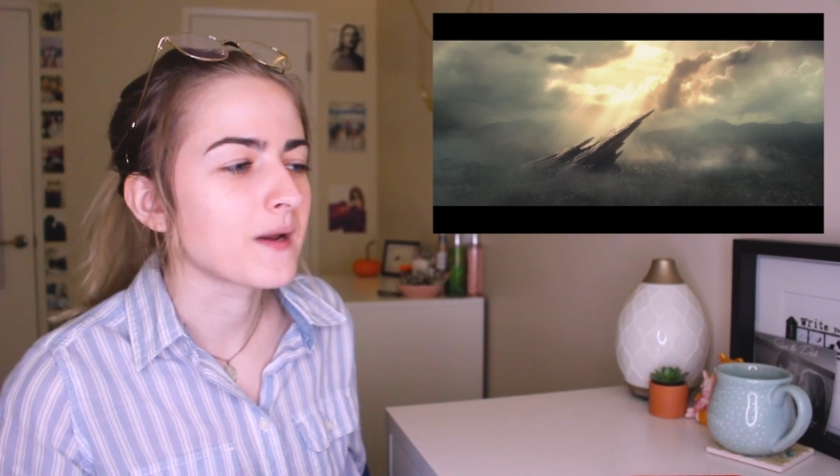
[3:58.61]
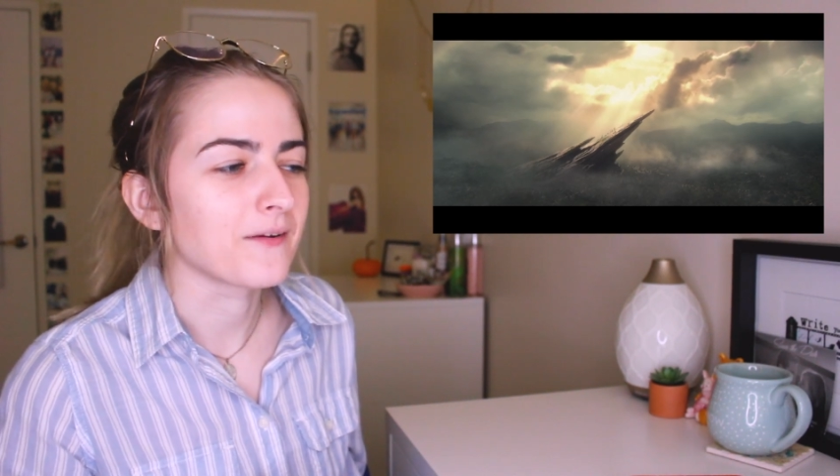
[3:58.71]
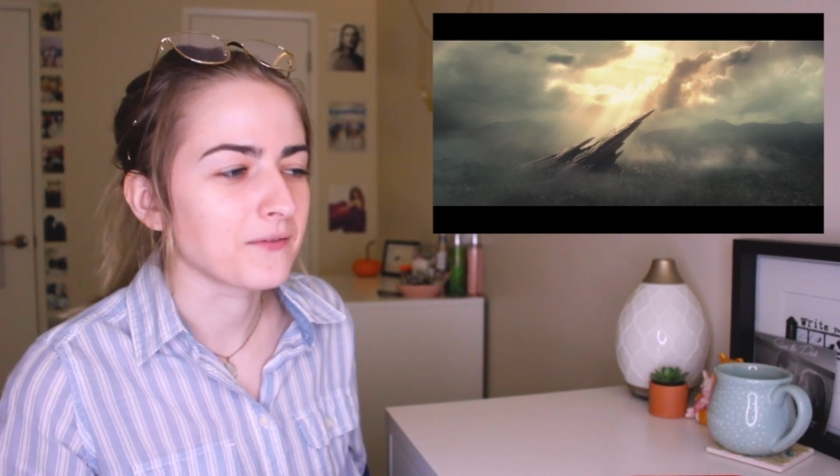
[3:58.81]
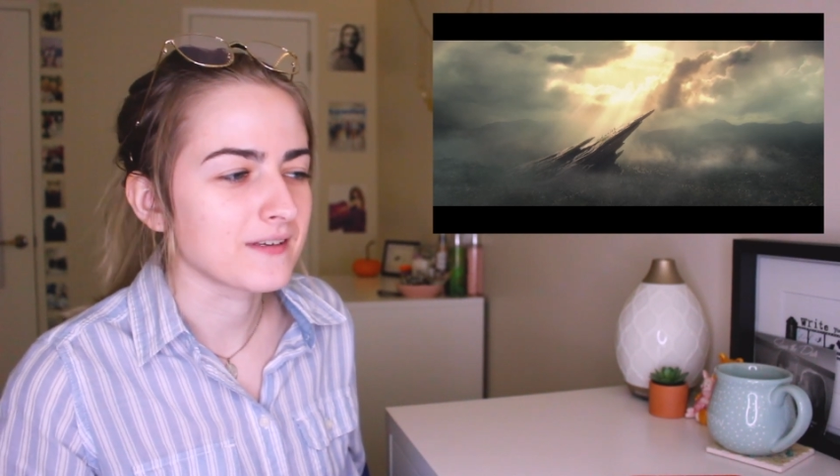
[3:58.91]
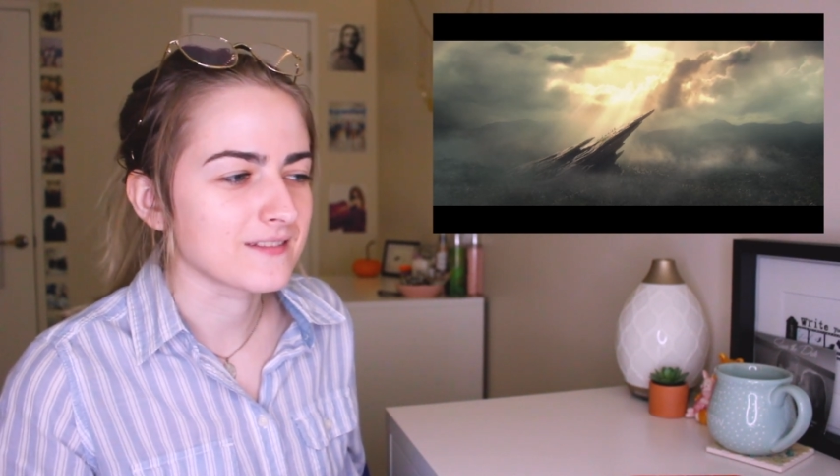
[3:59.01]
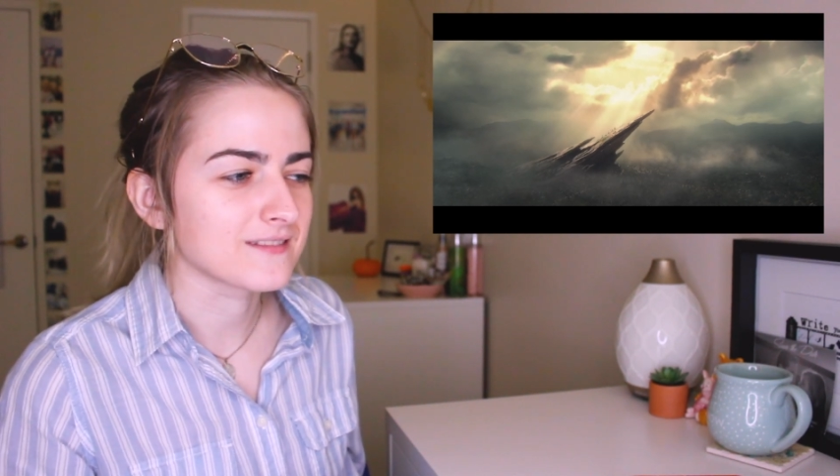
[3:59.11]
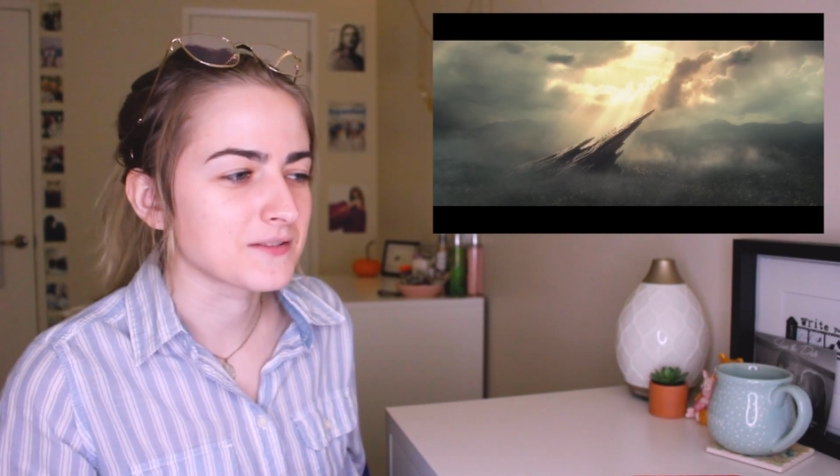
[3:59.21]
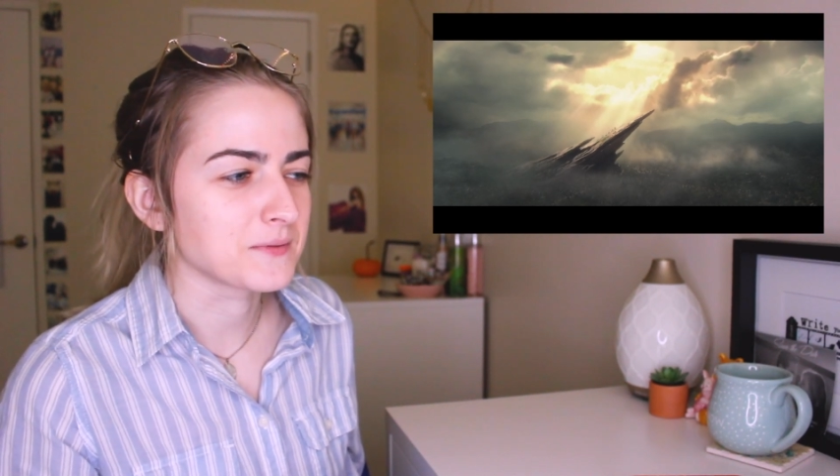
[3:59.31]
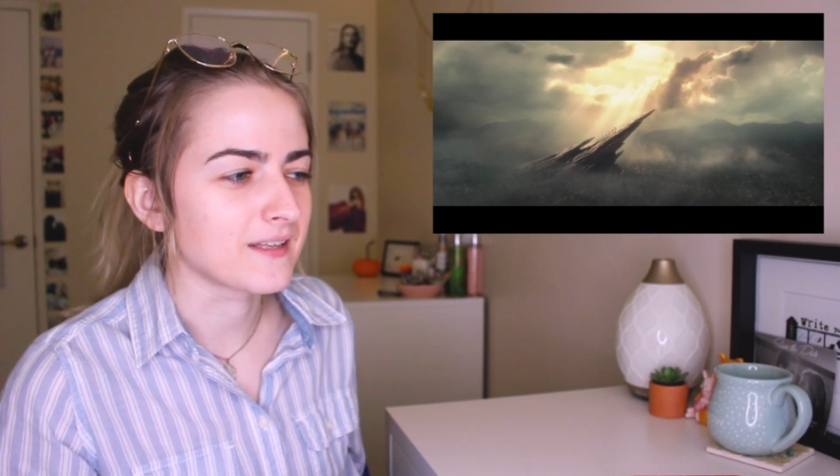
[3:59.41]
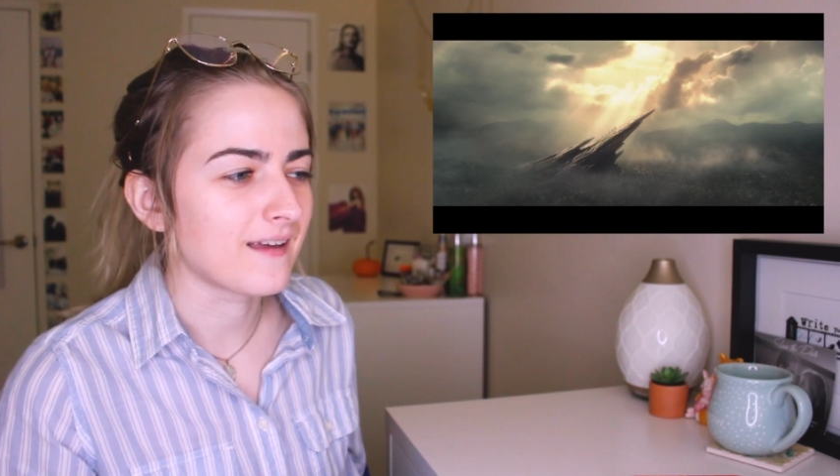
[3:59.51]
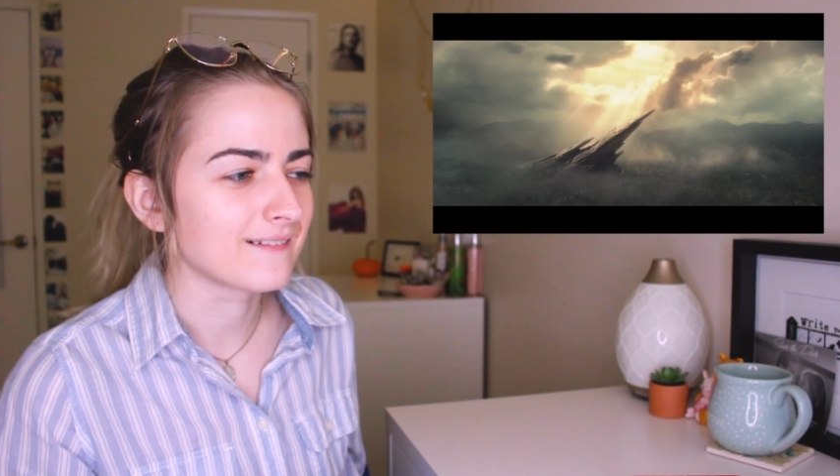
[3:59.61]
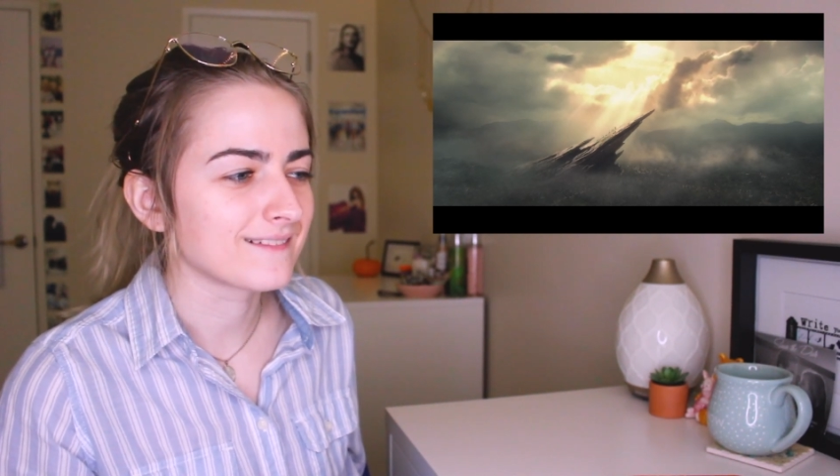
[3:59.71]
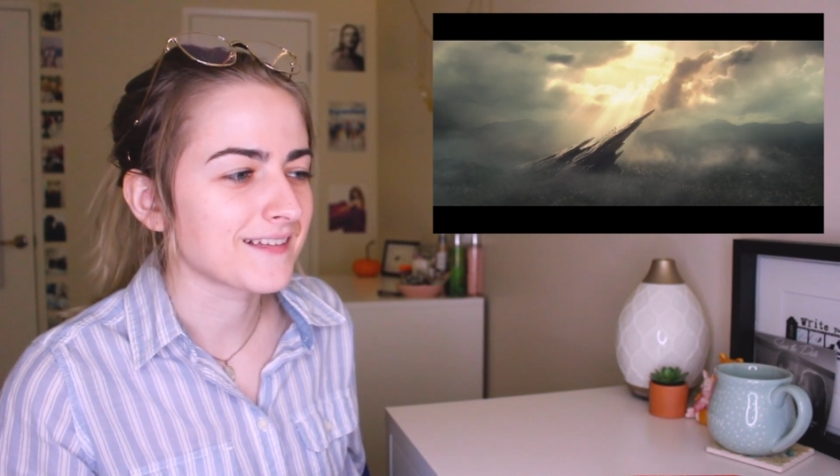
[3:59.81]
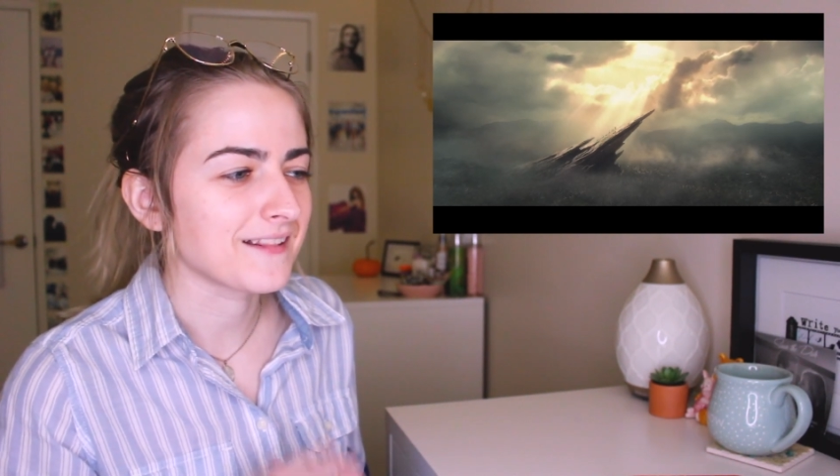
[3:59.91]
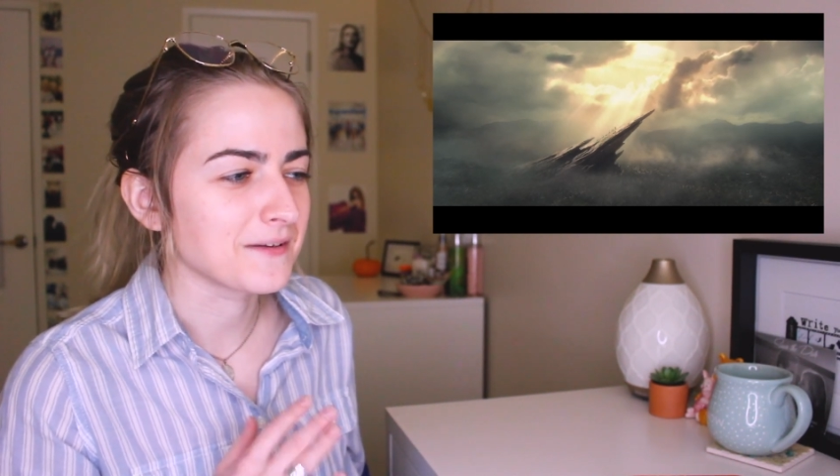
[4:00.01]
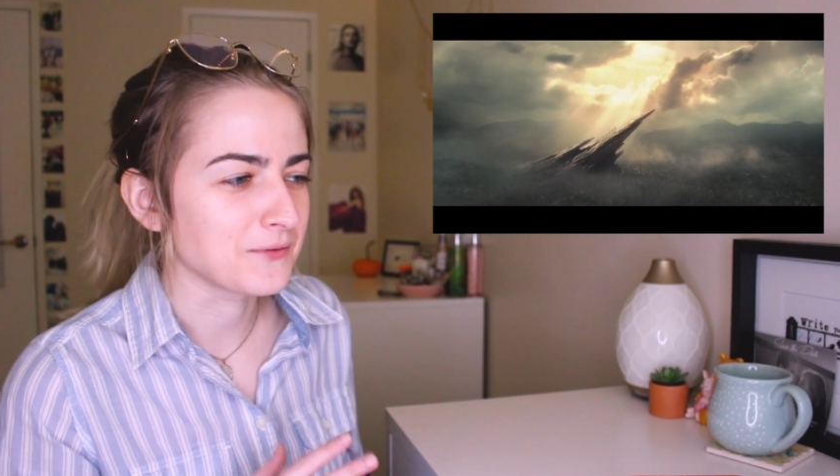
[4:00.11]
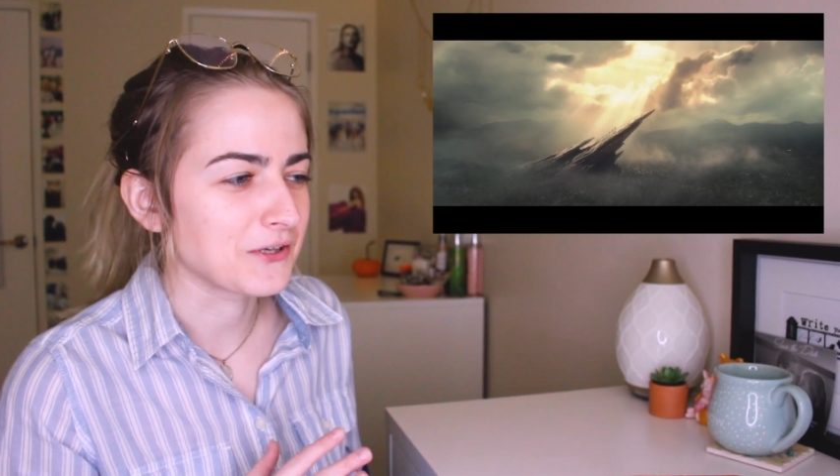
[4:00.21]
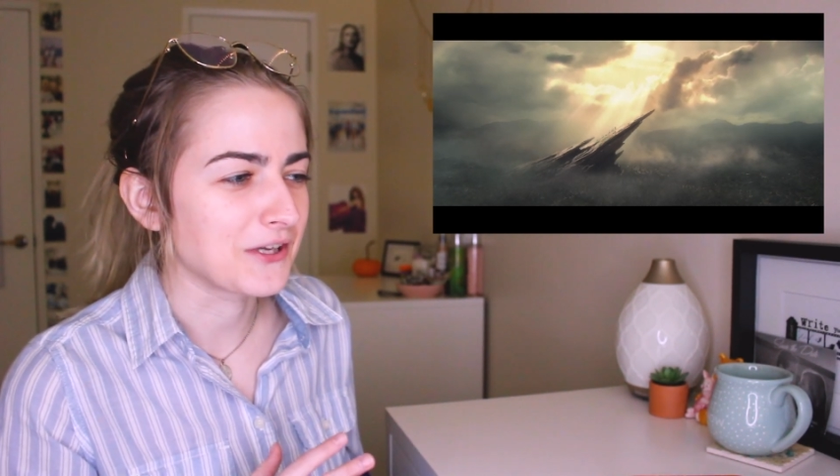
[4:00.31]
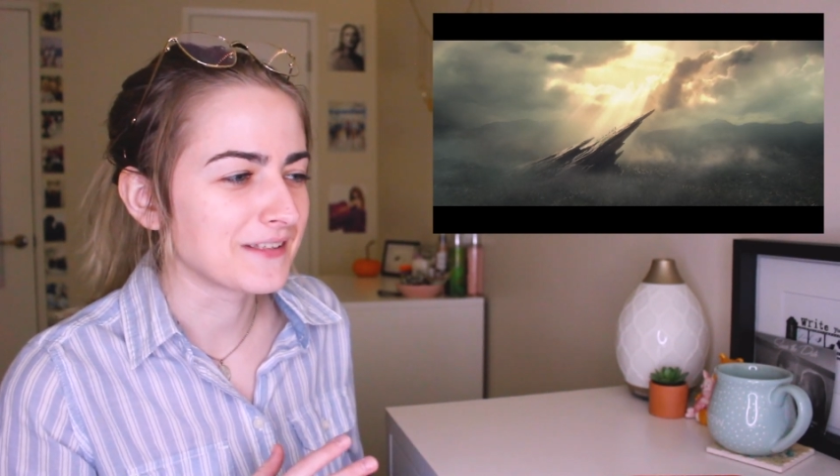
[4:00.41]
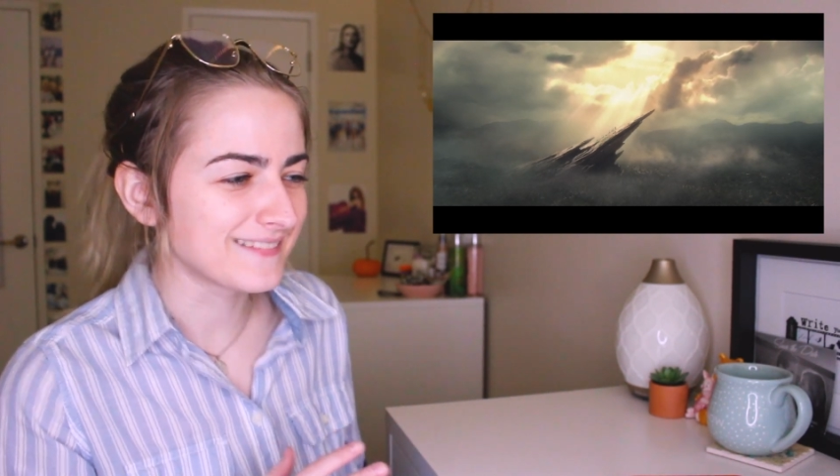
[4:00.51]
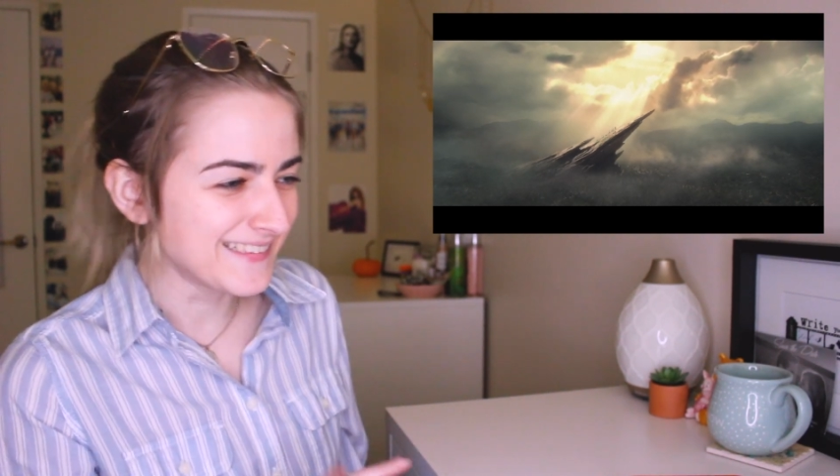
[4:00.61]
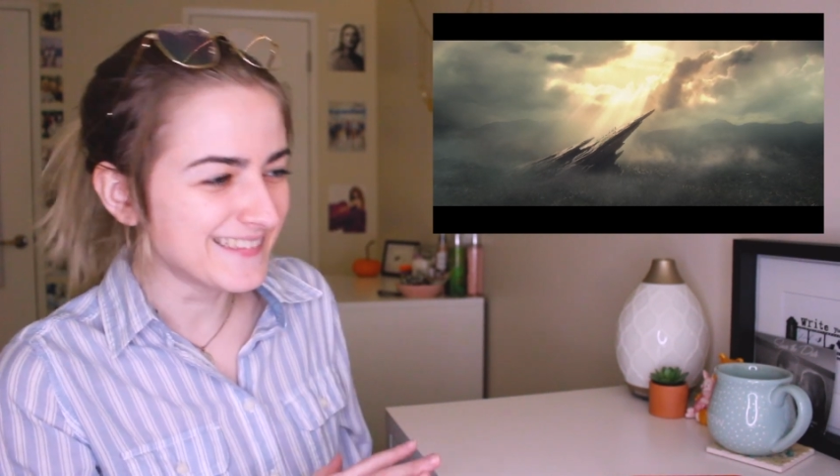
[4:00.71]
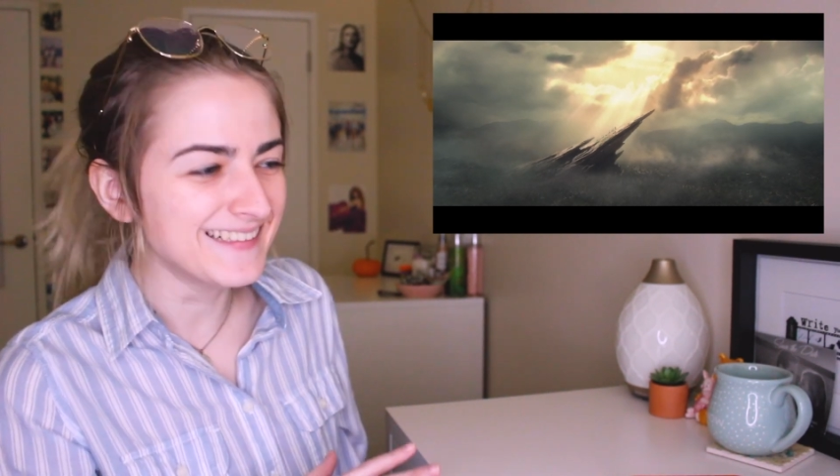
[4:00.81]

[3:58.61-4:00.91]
but I don't think he's doing that. I think we're good.